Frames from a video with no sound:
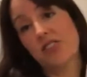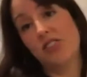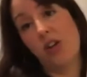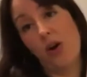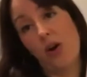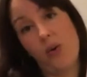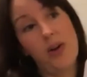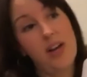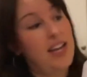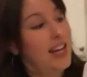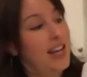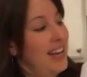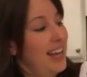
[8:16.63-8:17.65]
So
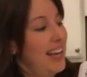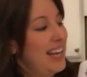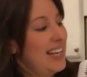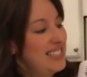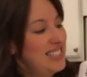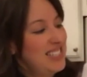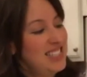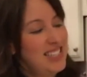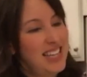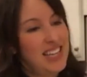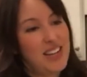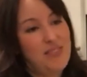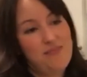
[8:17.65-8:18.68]
it's just like a